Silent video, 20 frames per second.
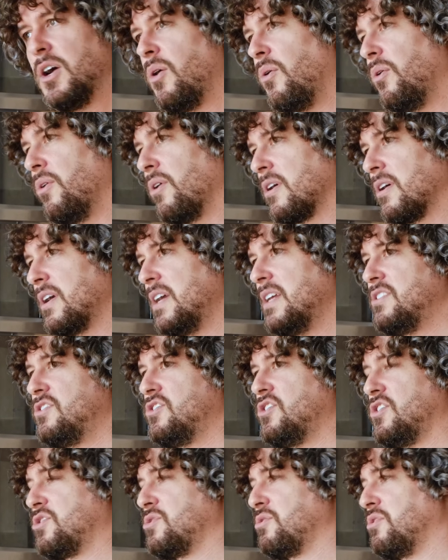or it's
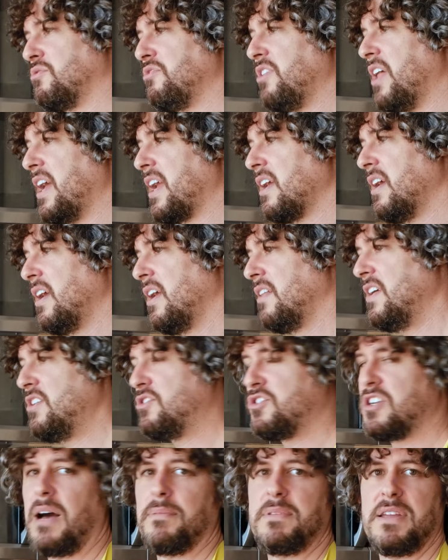just sort of like they
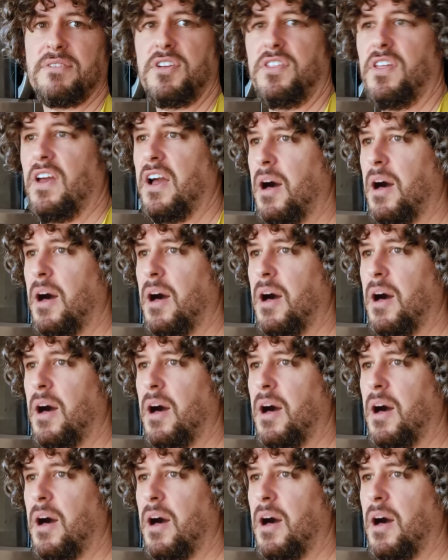chopped everything